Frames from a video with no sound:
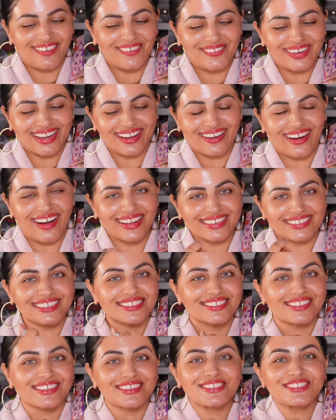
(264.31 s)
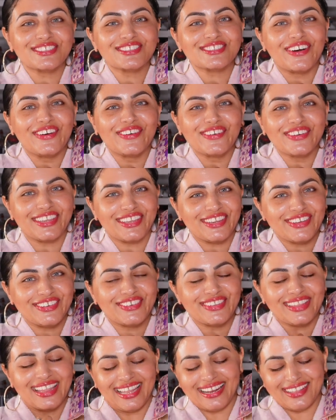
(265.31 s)
Oh my gosh, these are so
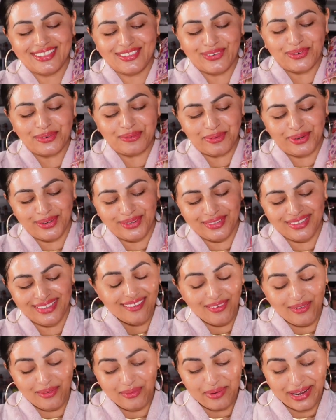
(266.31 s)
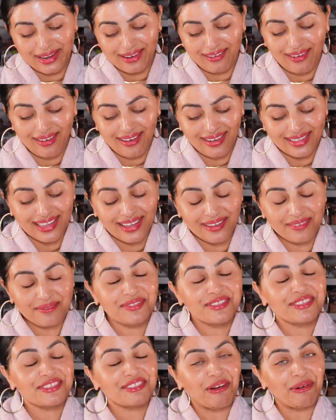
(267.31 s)
cute and adorable. Oh my god, I'm
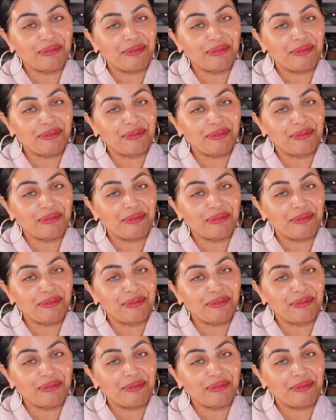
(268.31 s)
so